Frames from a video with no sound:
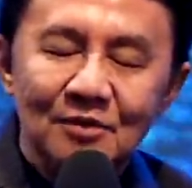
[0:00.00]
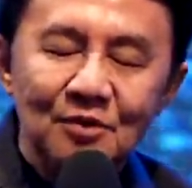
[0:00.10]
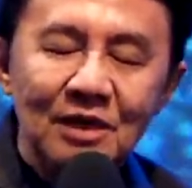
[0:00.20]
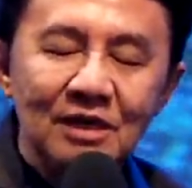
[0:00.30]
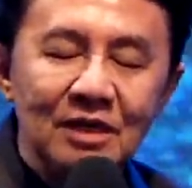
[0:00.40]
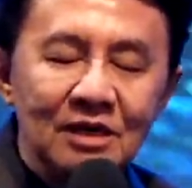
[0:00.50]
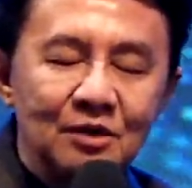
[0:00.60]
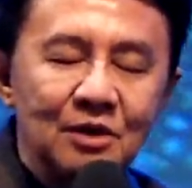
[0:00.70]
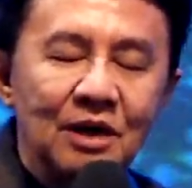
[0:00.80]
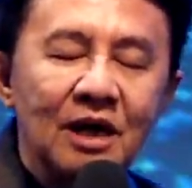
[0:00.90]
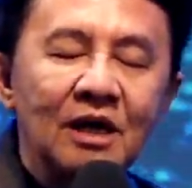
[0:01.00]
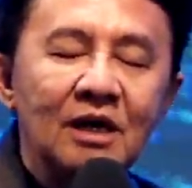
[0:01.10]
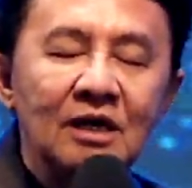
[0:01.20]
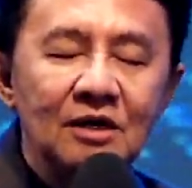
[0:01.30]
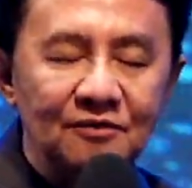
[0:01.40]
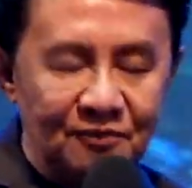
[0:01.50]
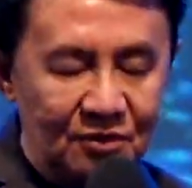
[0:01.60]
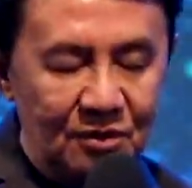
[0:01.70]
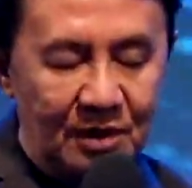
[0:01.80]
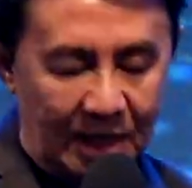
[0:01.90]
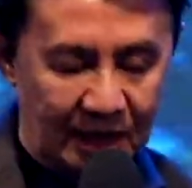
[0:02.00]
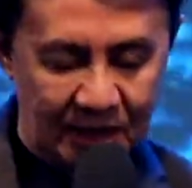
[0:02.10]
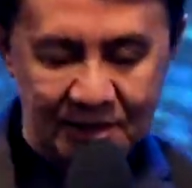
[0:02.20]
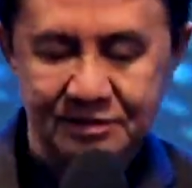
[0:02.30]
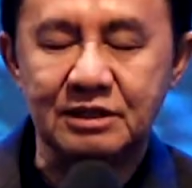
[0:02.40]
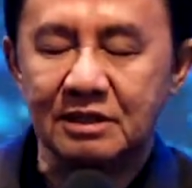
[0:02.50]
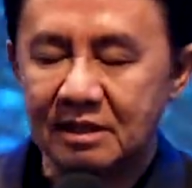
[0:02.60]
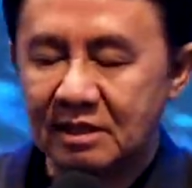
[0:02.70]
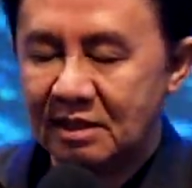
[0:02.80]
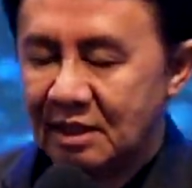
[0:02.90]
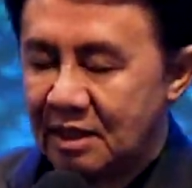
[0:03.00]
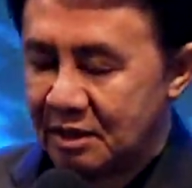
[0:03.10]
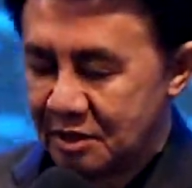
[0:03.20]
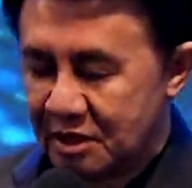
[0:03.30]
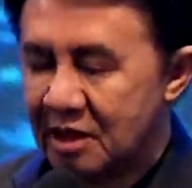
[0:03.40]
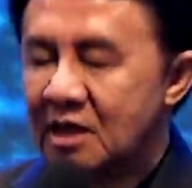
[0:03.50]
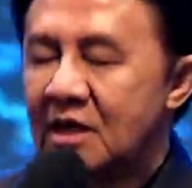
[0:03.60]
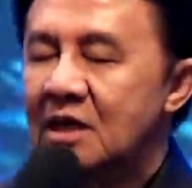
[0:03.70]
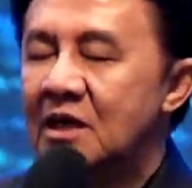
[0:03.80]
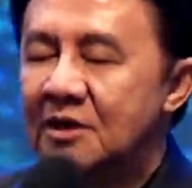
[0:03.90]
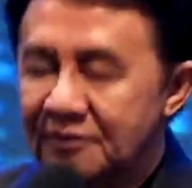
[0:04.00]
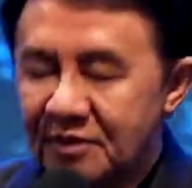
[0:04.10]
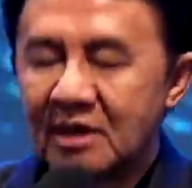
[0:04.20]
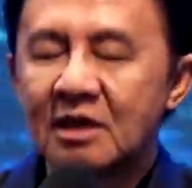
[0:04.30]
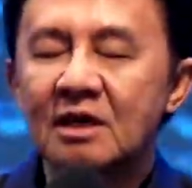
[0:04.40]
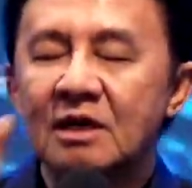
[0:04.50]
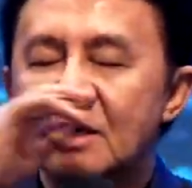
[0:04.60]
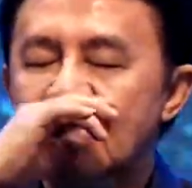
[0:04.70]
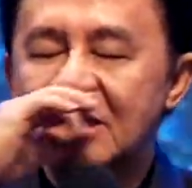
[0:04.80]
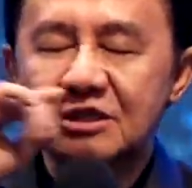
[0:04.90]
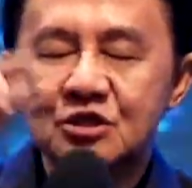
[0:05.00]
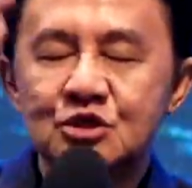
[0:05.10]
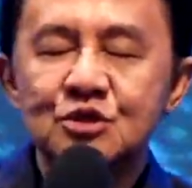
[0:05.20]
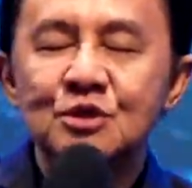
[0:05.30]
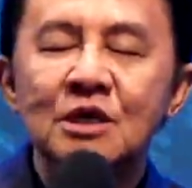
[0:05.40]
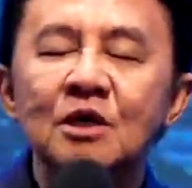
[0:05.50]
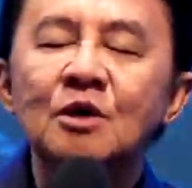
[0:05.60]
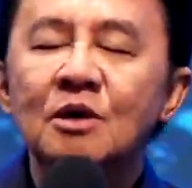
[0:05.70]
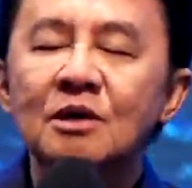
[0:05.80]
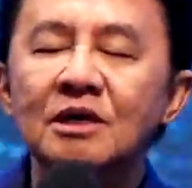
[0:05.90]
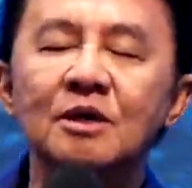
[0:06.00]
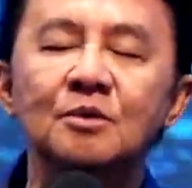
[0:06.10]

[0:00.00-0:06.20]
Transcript: with a grateful heart. Give thanks to the Holy